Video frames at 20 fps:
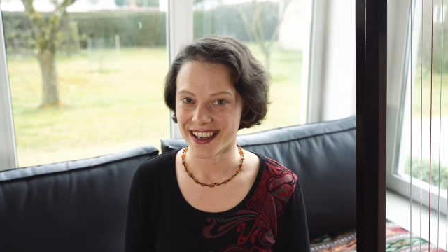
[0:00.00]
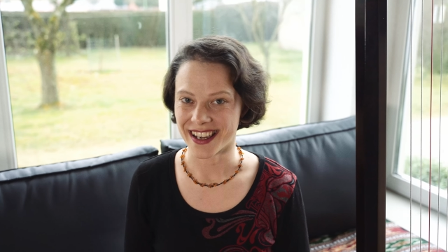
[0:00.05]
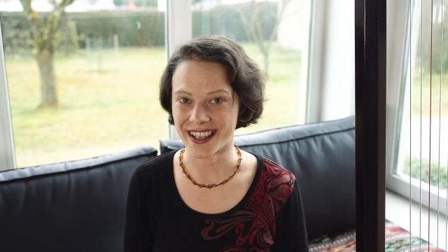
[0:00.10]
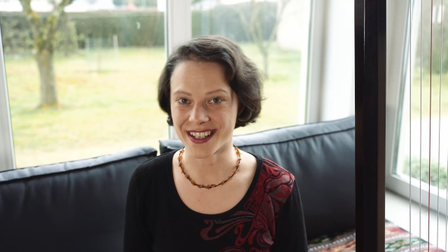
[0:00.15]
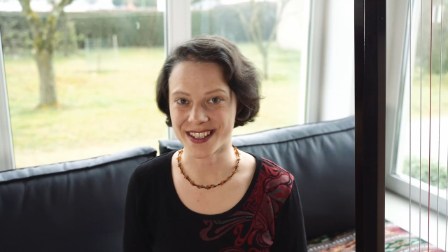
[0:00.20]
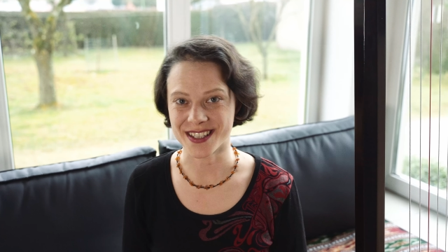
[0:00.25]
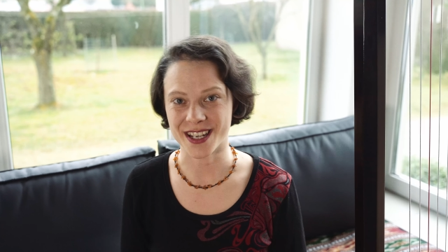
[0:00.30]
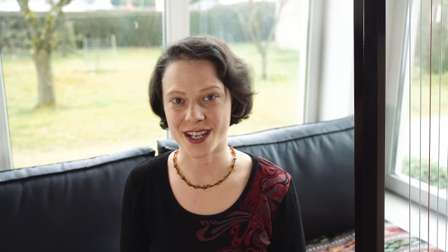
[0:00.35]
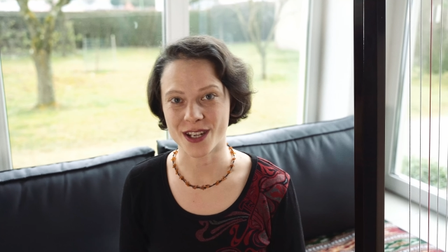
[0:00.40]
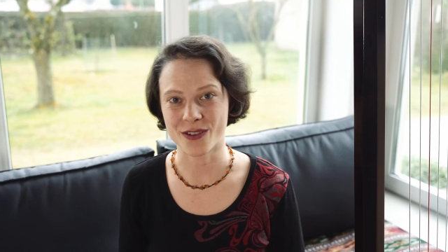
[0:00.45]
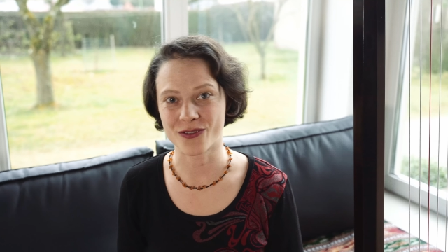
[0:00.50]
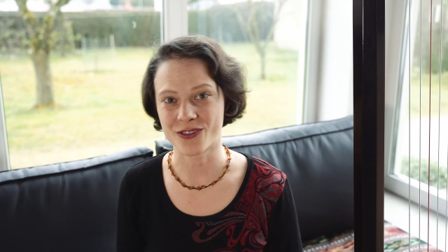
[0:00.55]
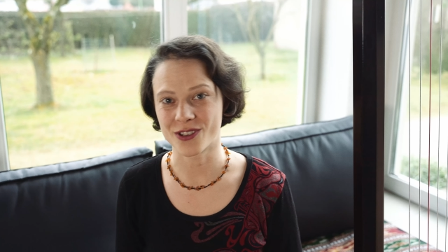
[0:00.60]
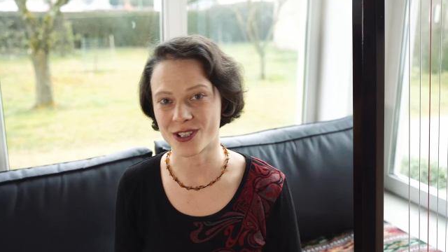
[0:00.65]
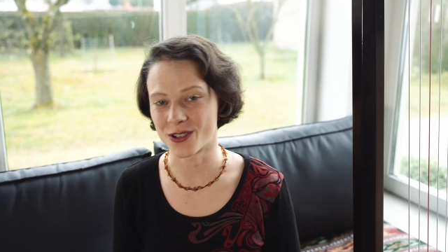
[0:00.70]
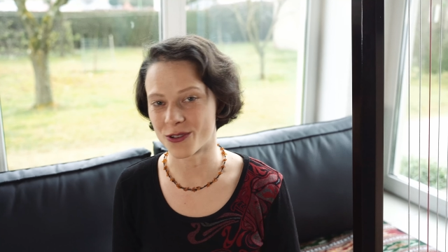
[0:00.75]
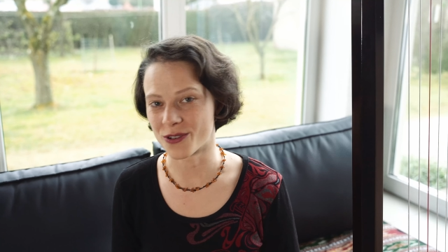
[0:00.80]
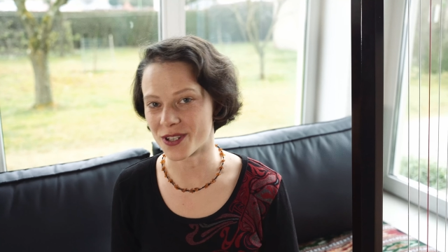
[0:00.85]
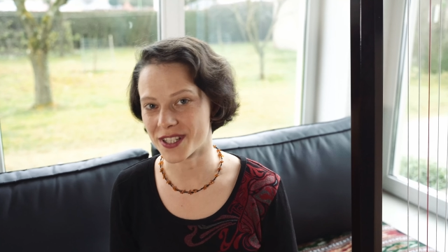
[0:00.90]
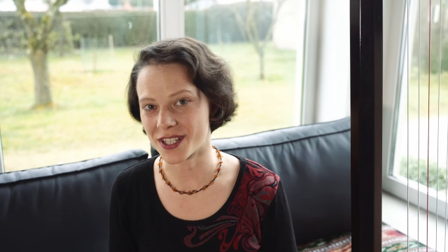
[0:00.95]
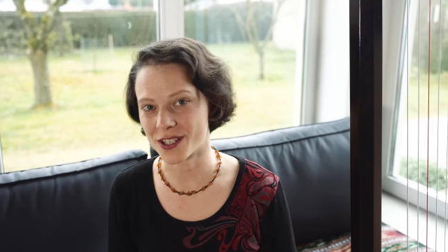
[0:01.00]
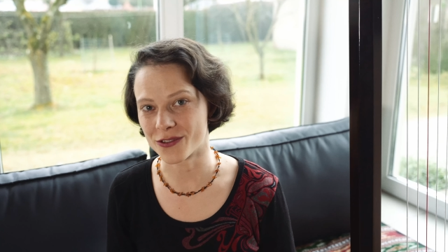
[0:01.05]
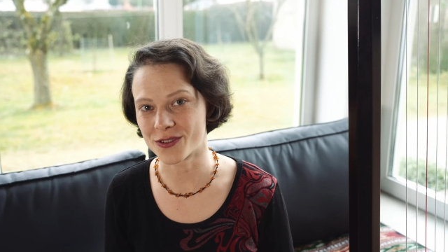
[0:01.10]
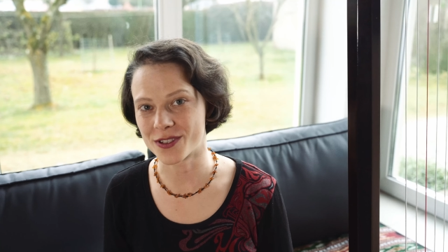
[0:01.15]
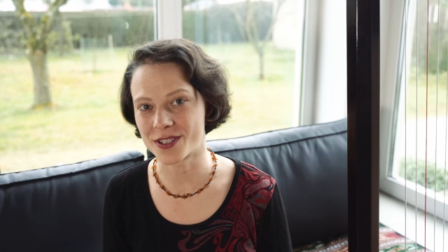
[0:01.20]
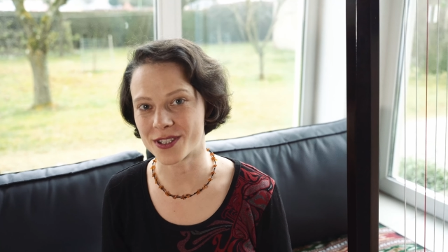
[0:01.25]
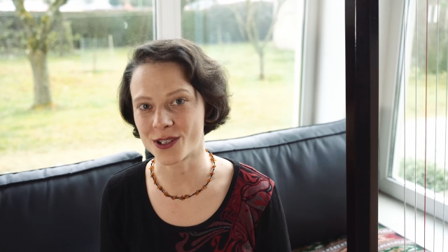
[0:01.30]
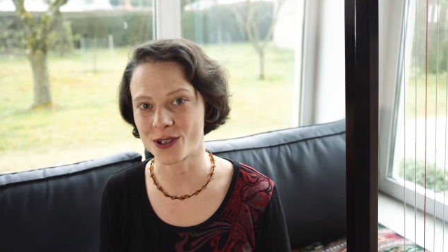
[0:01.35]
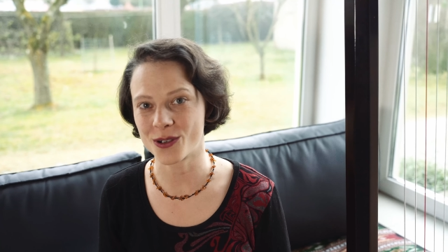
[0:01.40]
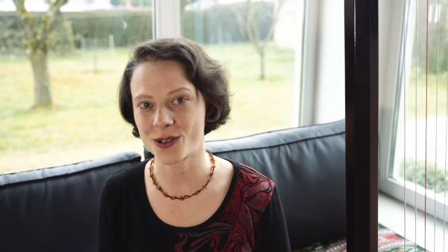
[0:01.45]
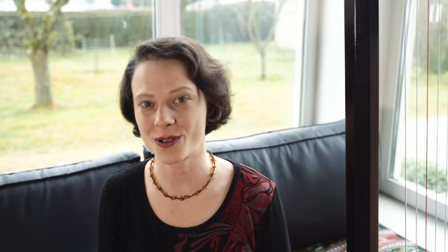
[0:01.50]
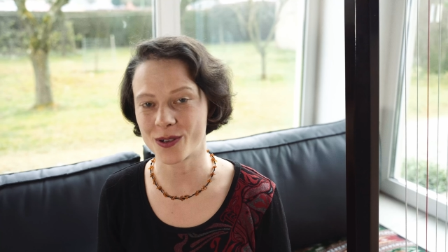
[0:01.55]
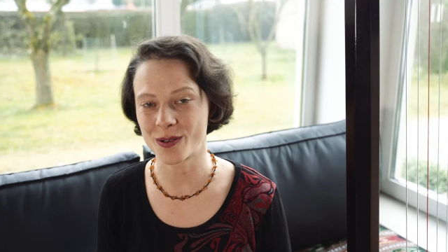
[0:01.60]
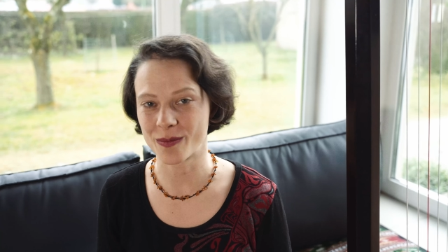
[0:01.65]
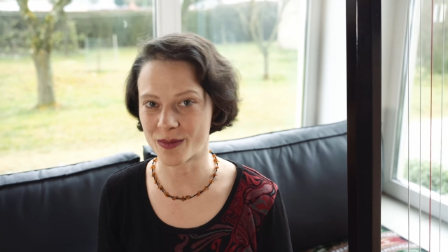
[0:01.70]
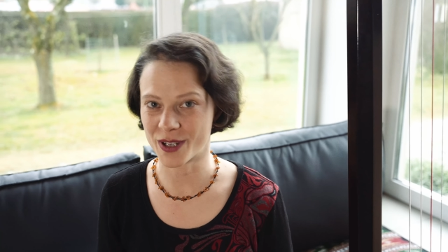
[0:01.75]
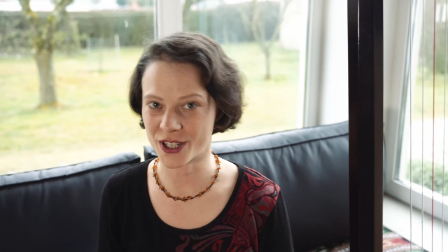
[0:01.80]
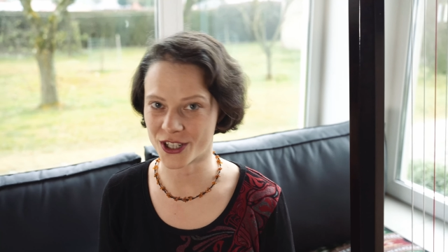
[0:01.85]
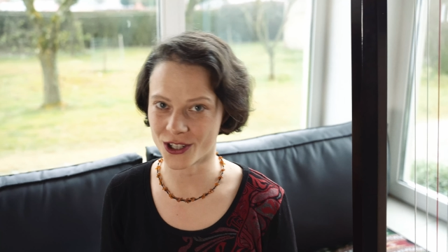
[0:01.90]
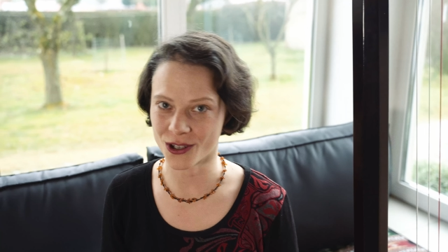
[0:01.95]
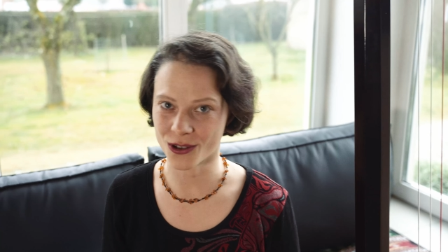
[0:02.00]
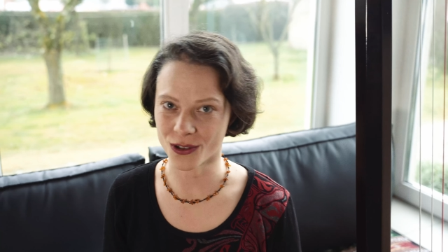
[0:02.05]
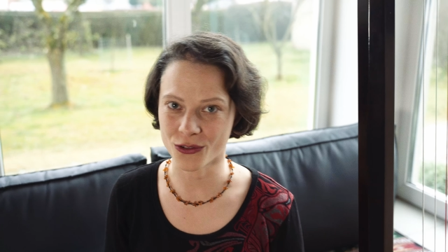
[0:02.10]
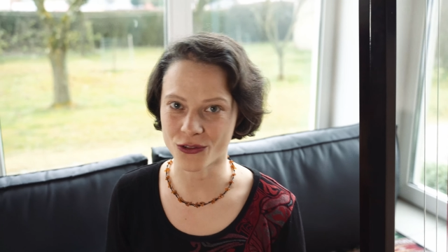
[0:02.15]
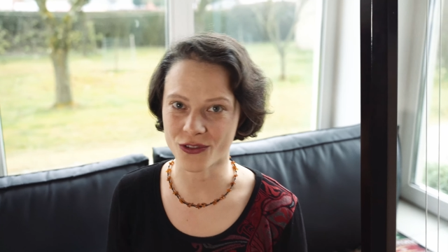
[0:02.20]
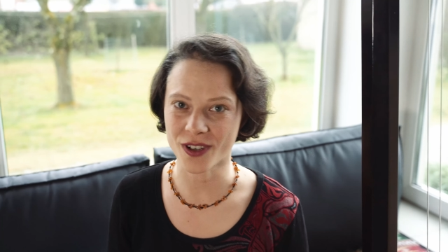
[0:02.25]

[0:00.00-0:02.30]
As I've received so much good